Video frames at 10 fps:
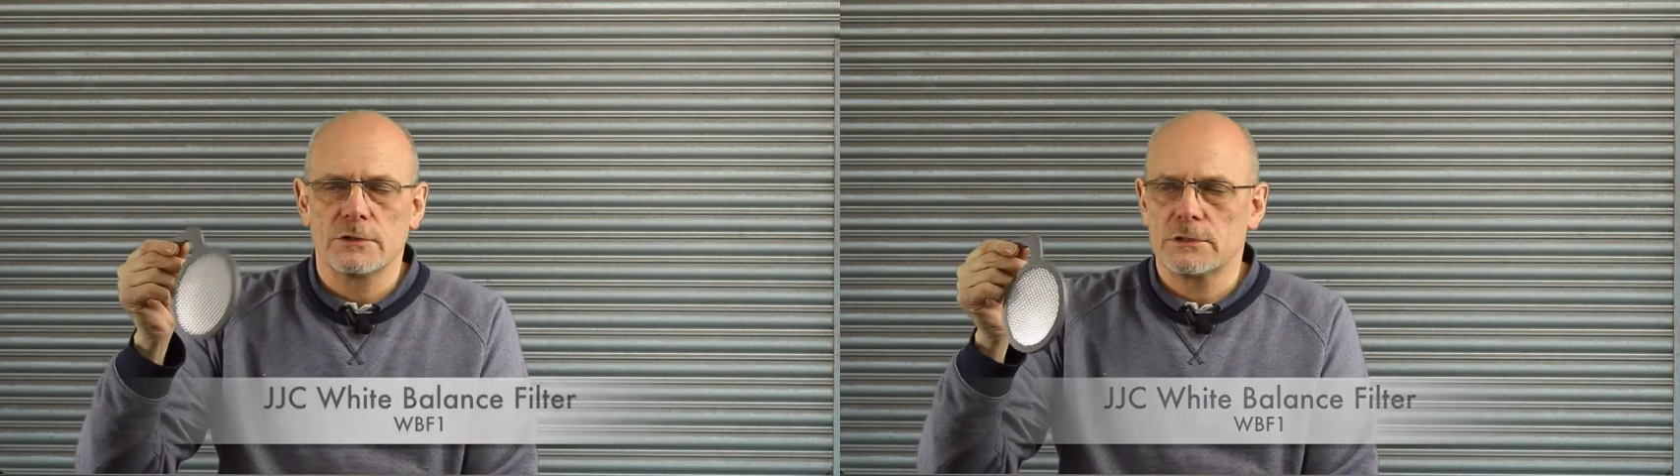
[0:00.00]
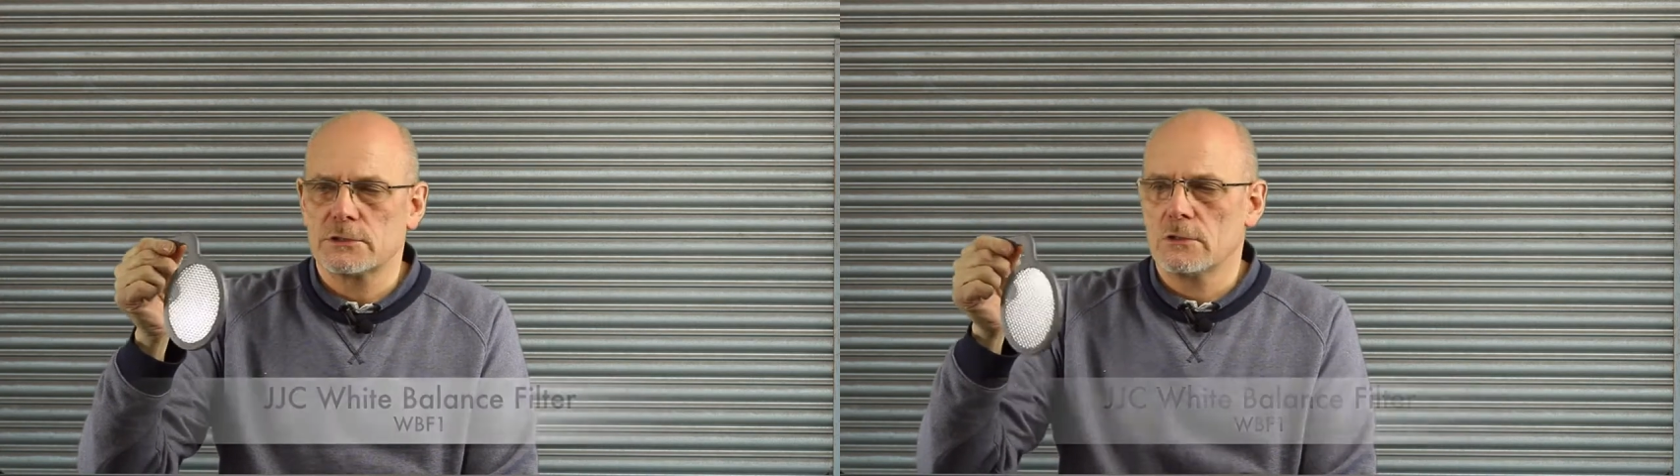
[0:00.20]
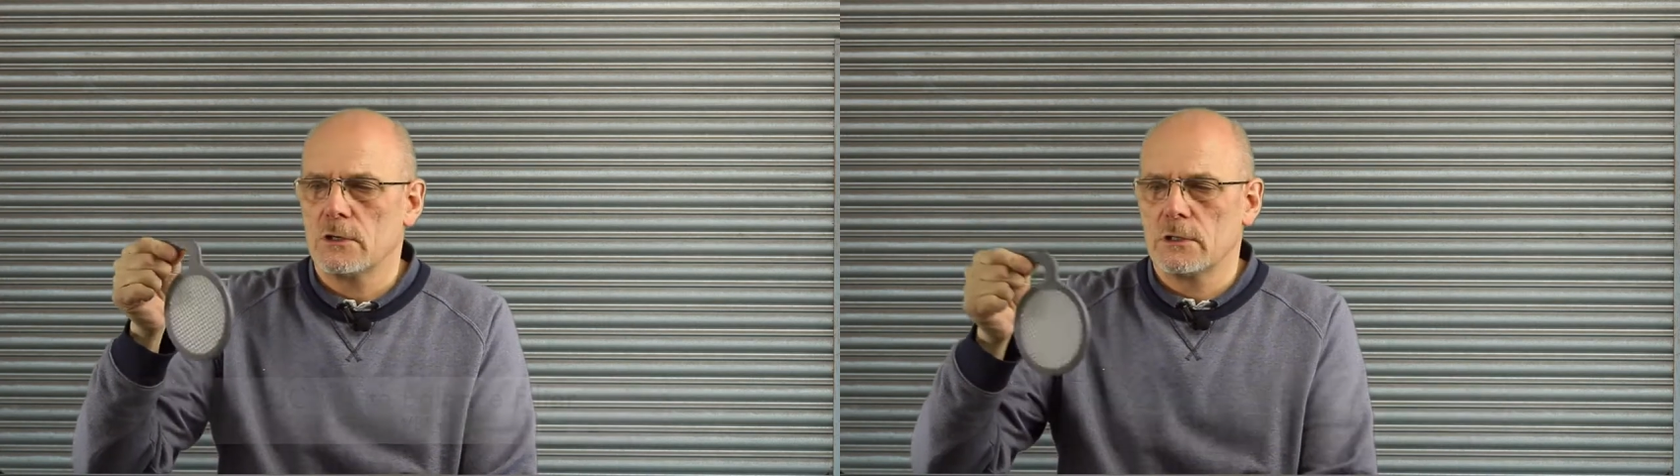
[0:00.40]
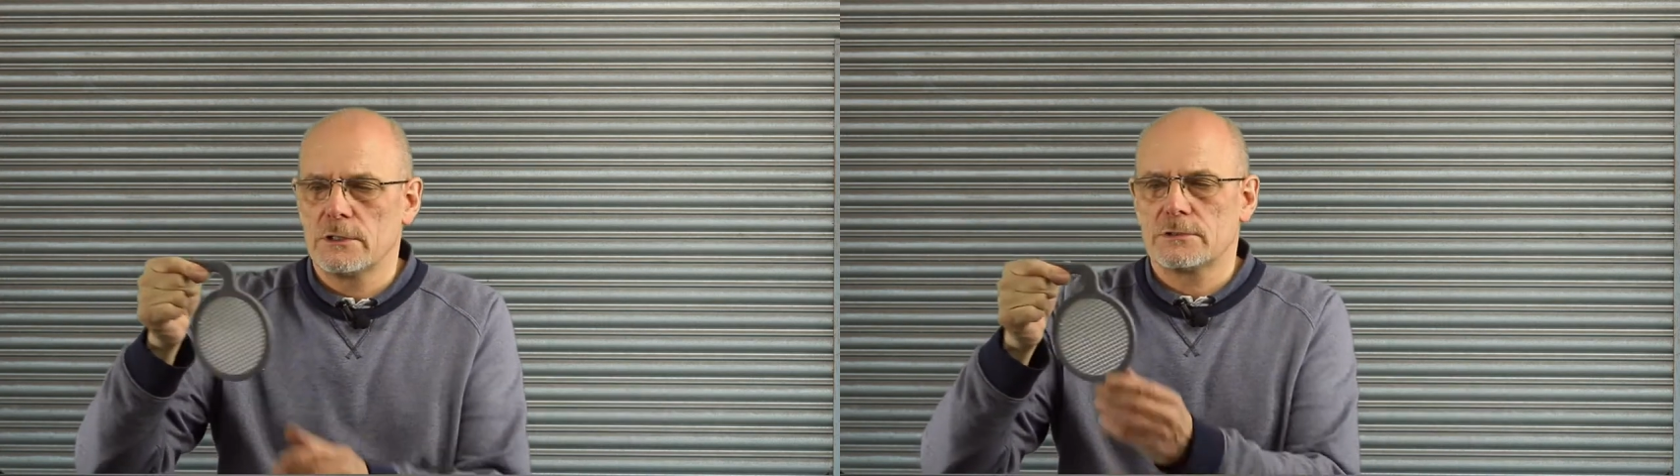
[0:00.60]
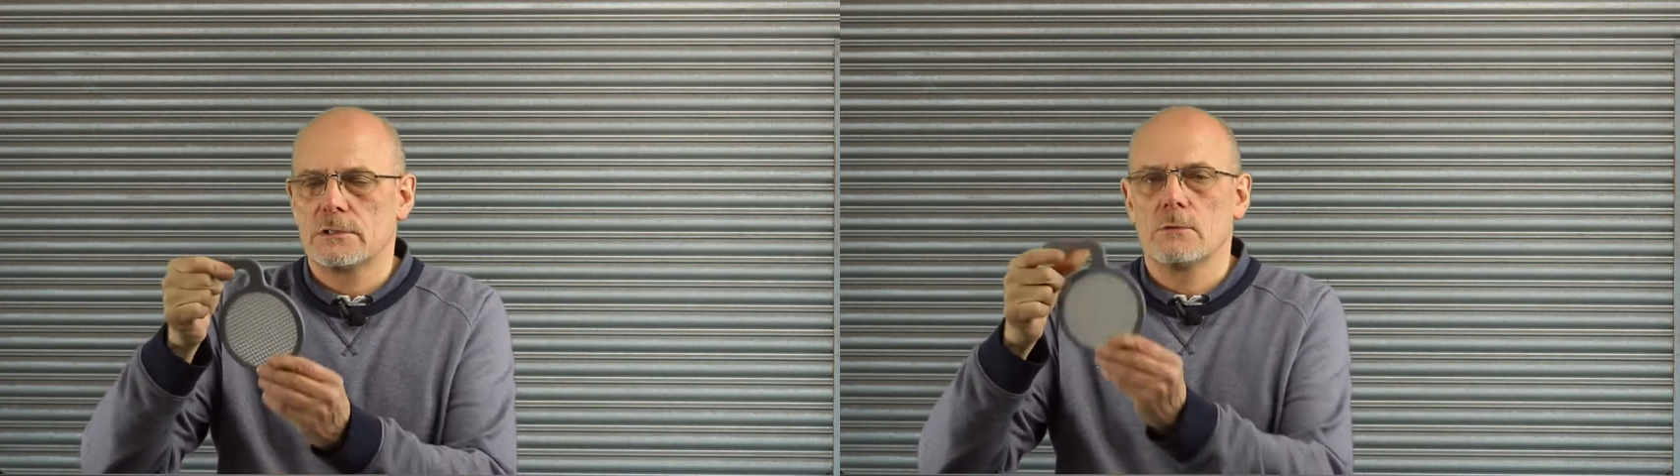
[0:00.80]
and it's got all
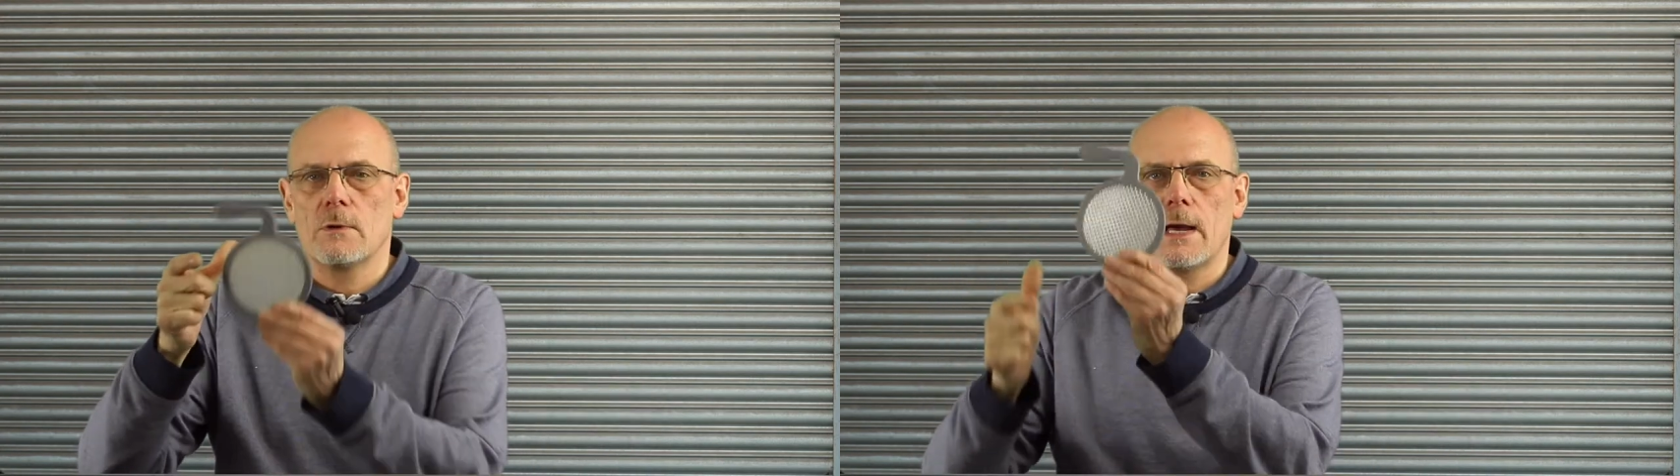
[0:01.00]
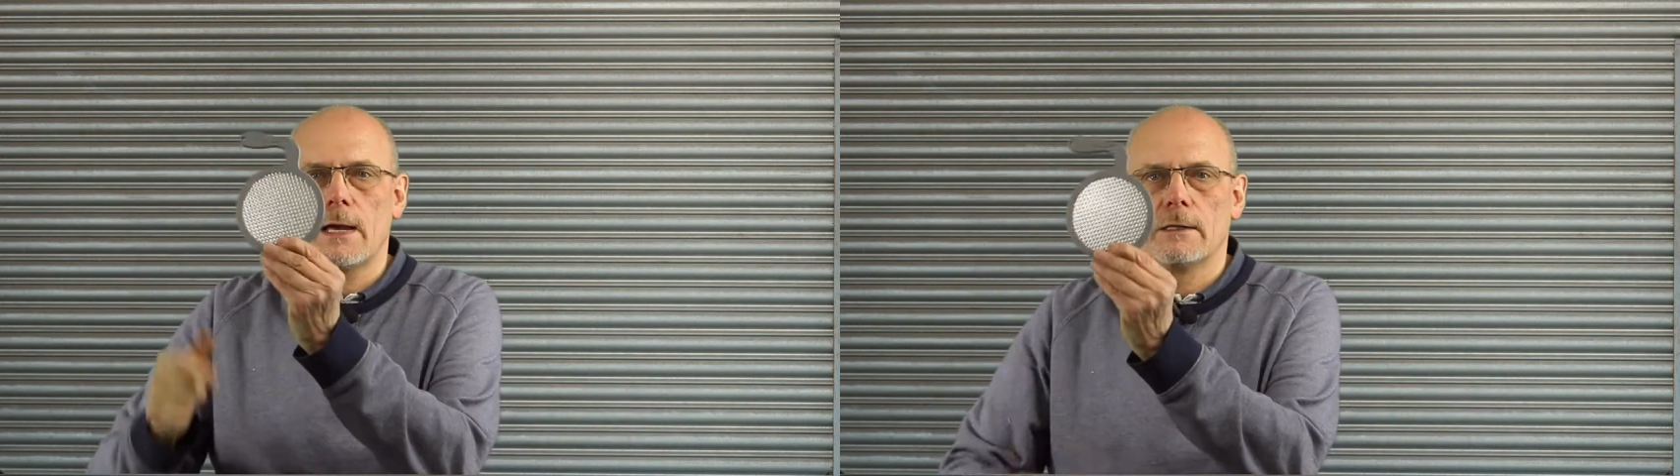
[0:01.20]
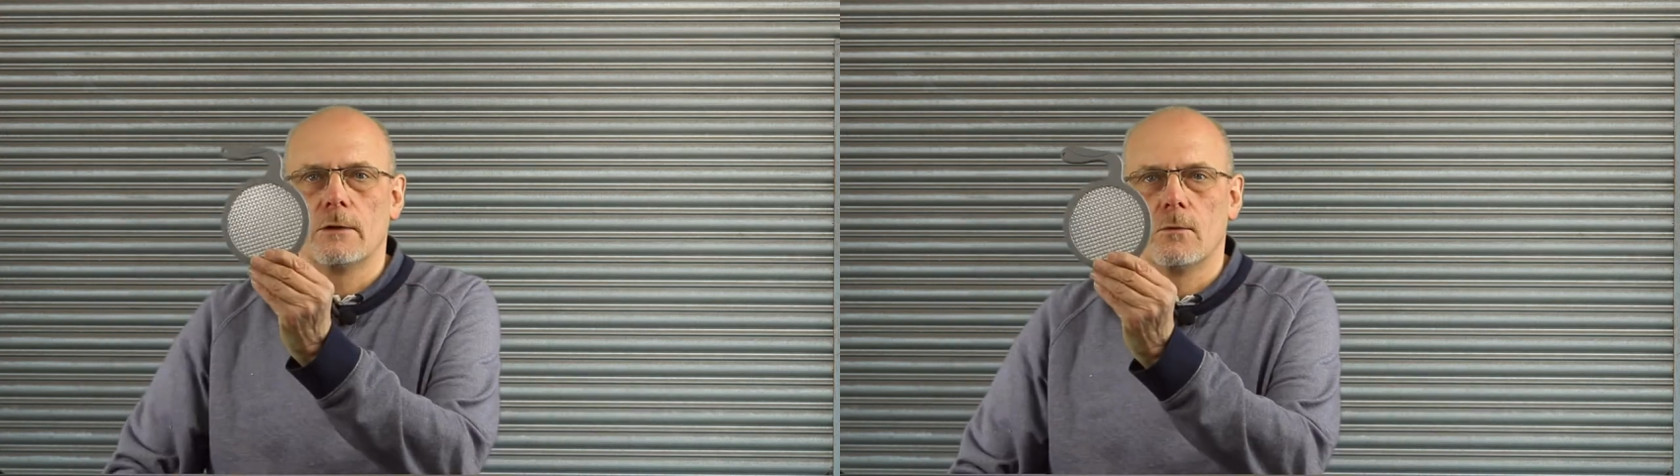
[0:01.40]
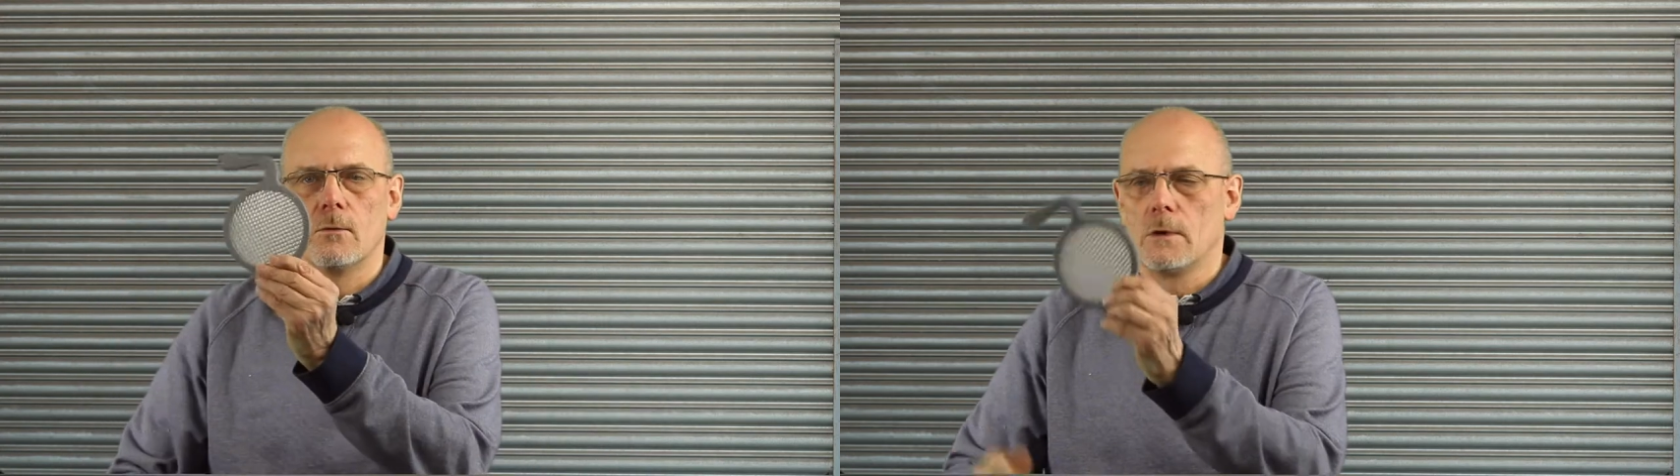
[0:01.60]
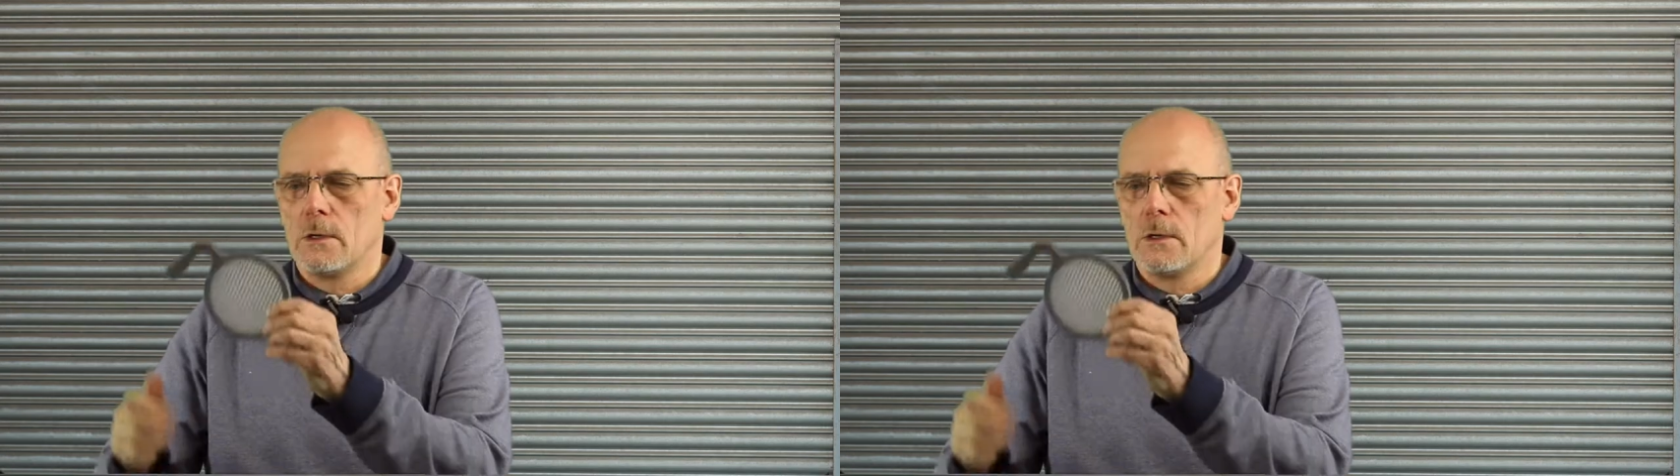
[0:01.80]
this little handle,